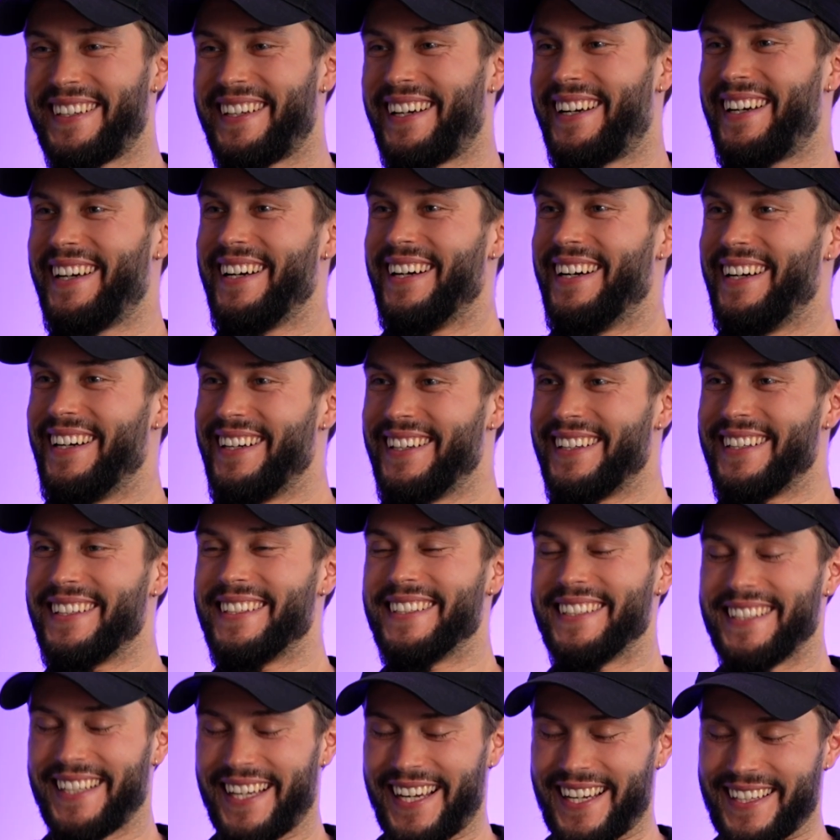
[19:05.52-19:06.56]
oh, did I tell you
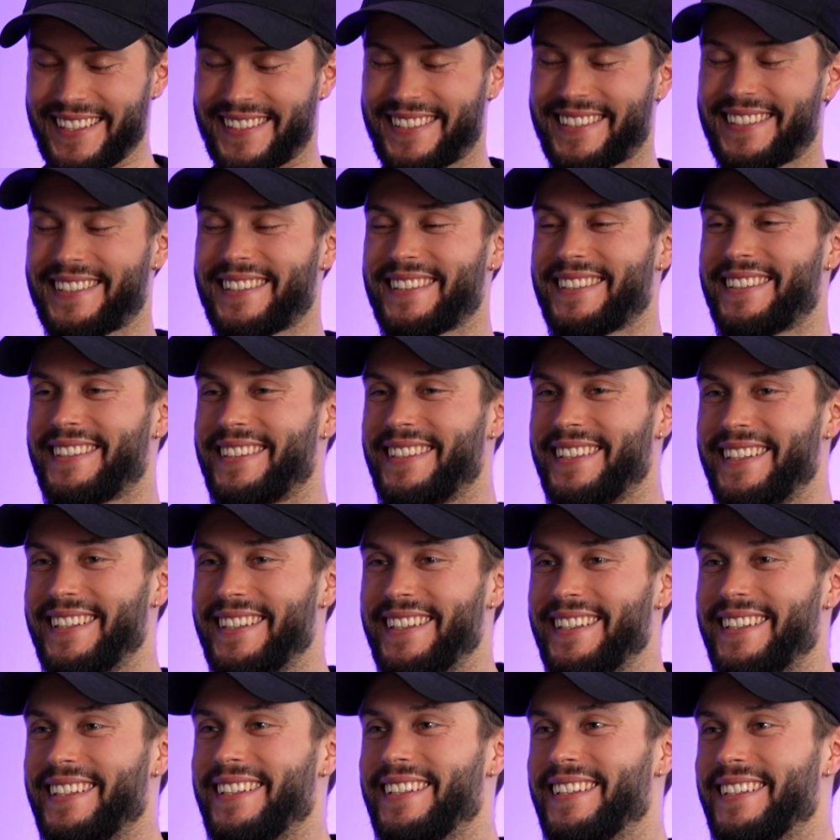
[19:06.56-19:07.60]
that? Already? Yes. Oh, damn.
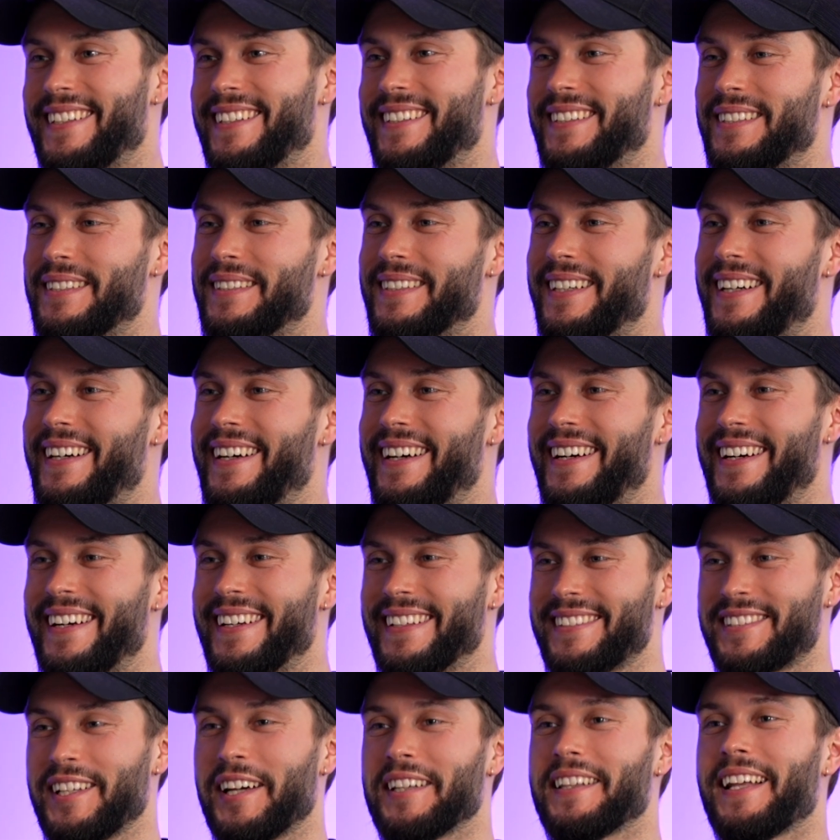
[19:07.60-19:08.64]
Okay. Yeah, I
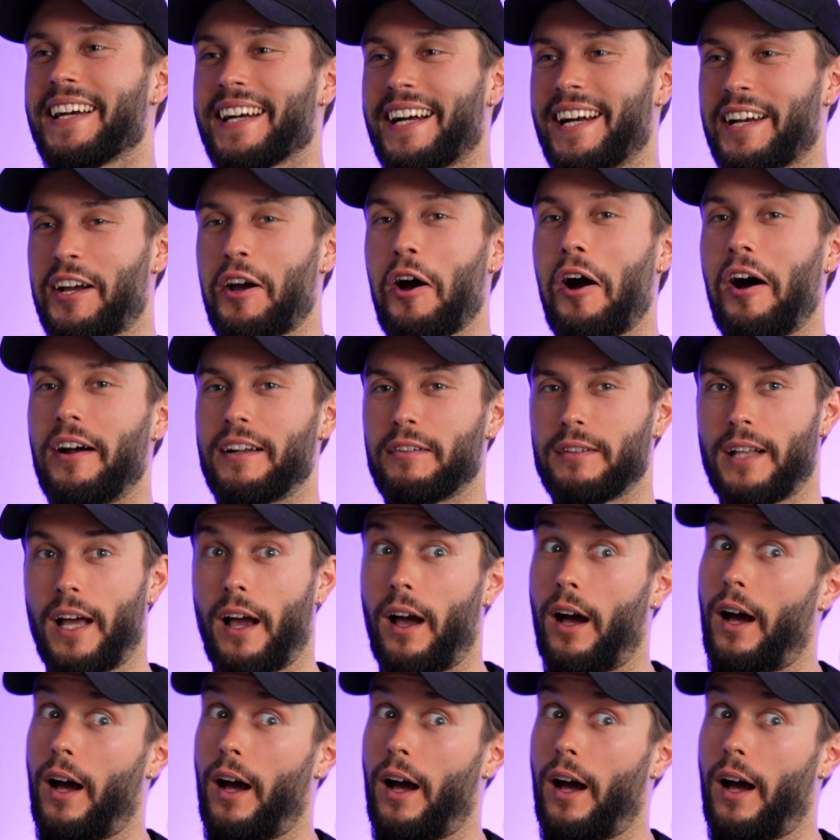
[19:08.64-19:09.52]
start early. Like I caught it. Like I,